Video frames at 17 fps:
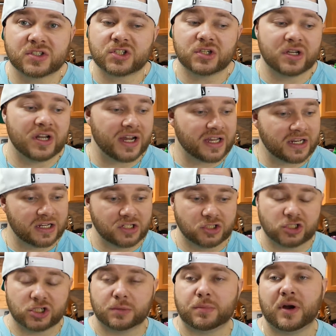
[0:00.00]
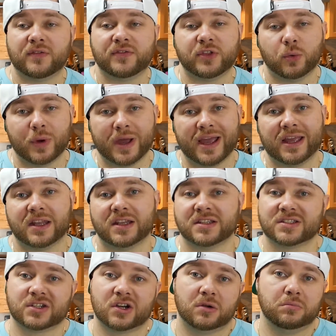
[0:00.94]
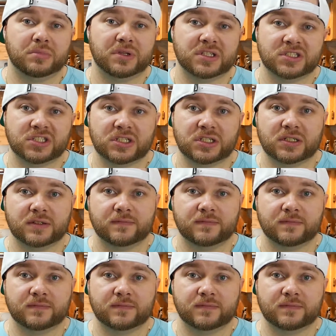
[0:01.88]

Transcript: So you're not gonna jump off the wagon and start binge eating.